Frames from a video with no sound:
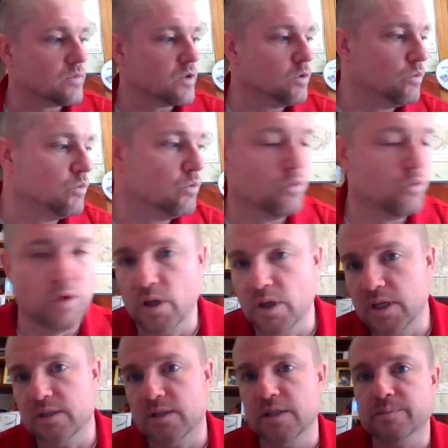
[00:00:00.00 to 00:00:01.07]
Real
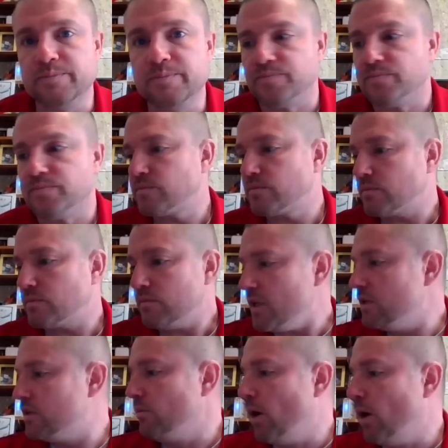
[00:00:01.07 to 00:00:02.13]
easy.
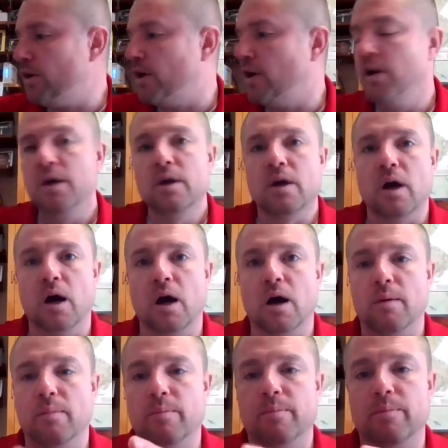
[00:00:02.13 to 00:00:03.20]
Some other
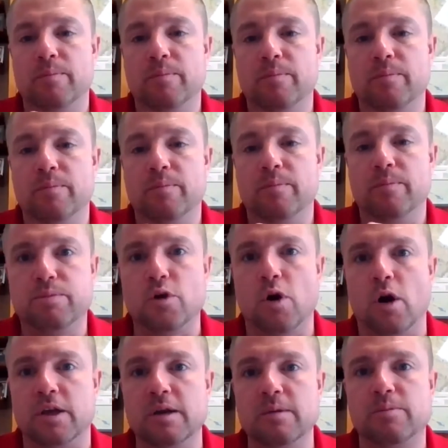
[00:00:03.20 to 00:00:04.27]

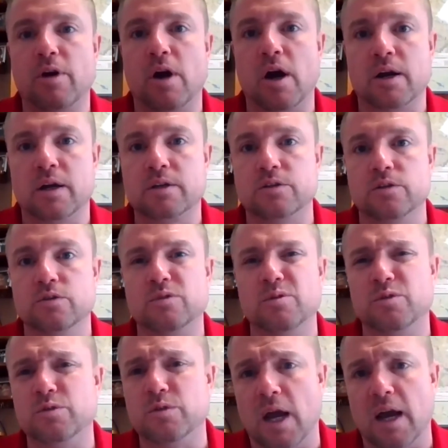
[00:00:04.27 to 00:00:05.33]
caulking products, so
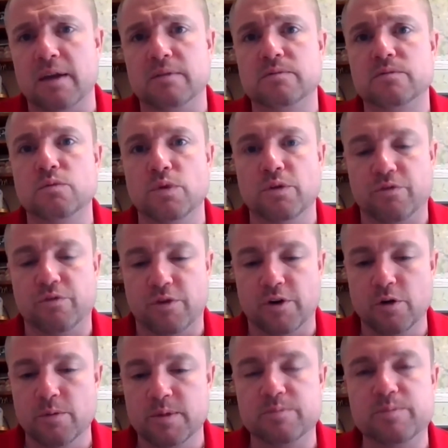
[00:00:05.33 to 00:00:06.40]
I refer to
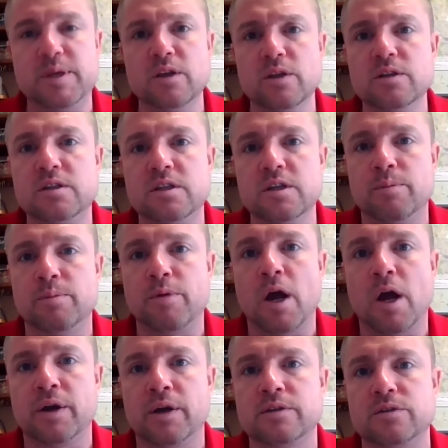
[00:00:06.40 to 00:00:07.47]
them as peel and seal
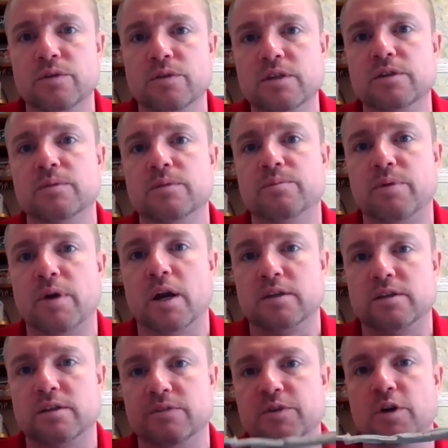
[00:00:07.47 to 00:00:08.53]
products. So these are
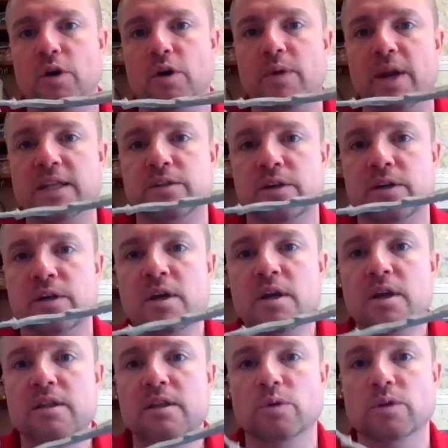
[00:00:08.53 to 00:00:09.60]
products, if you're a renter,
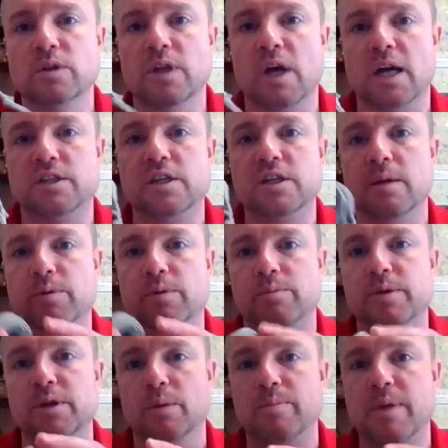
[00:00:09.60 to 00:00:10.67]
they will not chip or
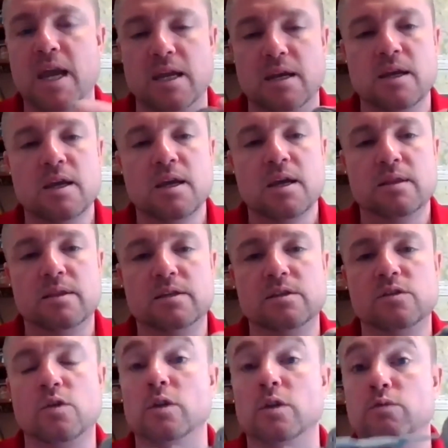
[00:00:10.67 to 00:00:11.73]
peel paint. This is
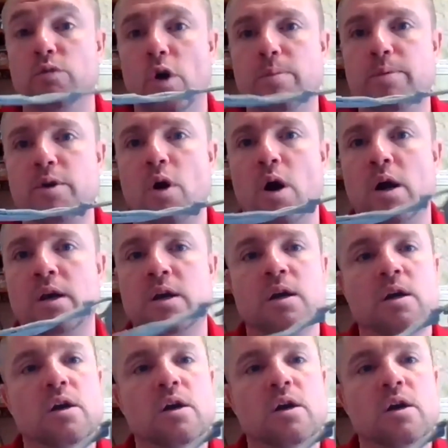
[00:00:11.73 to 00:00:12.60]
called rope caulk.